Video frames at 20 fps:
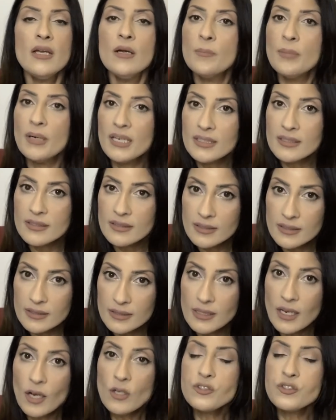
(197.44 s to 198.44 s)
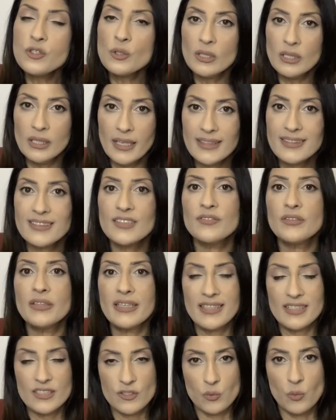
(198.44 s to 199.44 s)
but also
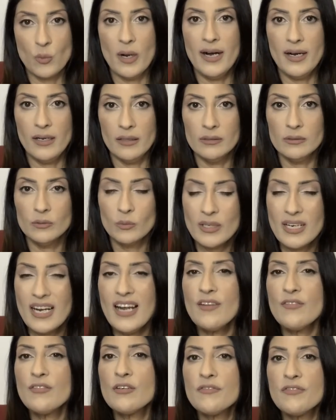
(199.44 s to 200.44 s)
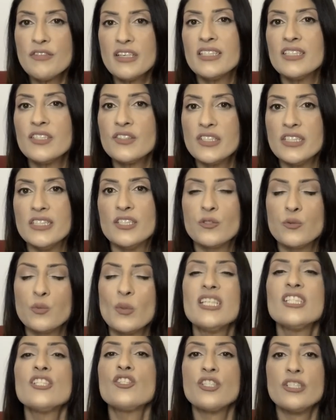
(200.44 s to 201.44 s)
collectively as well, wherever Venus is,
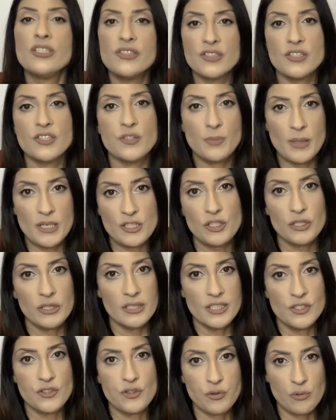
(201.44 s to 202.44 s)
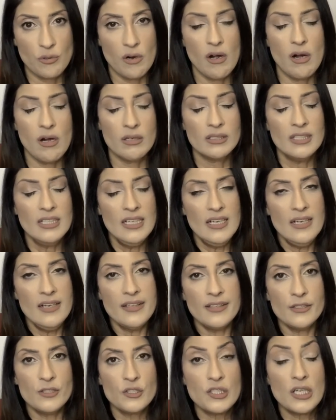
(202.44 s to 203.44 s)
when she is especially strong,
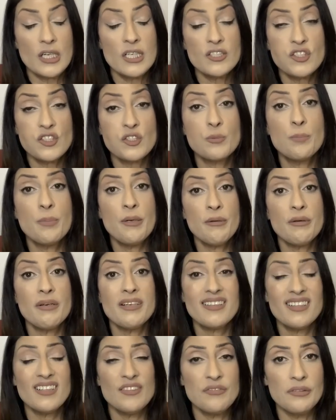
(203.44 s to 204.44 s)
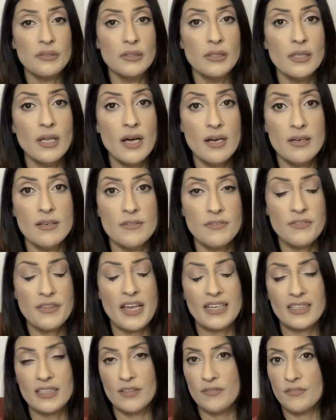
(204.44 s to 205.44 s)
there's a spirit of love
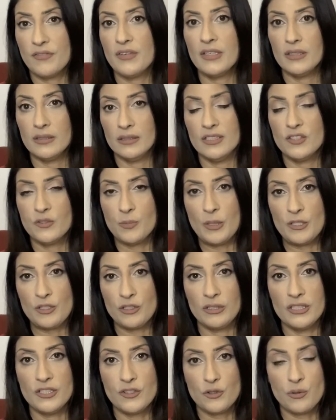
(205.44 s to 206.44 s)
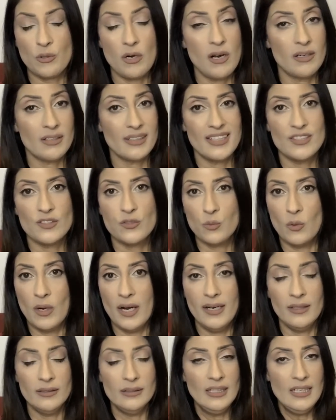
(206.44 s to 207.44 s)
that can feel especially strong as
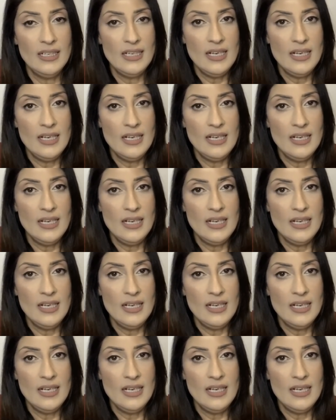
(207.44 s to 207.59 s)
well.